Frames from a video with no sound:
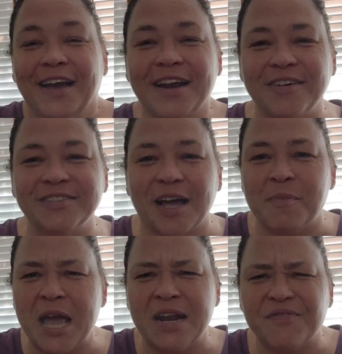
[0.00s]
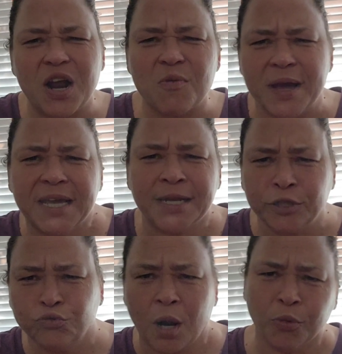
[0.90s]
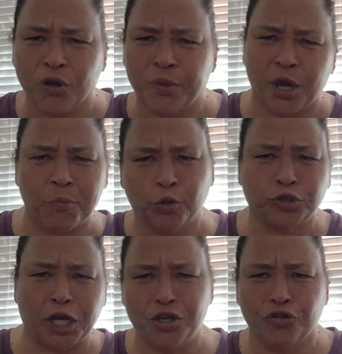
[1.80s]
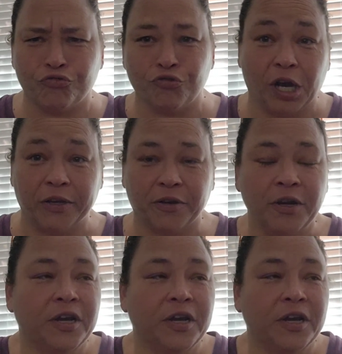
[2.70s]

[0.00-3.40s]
and I was like, man, if I don't make it, that's what I'm gonna be, a multi-year through hiker.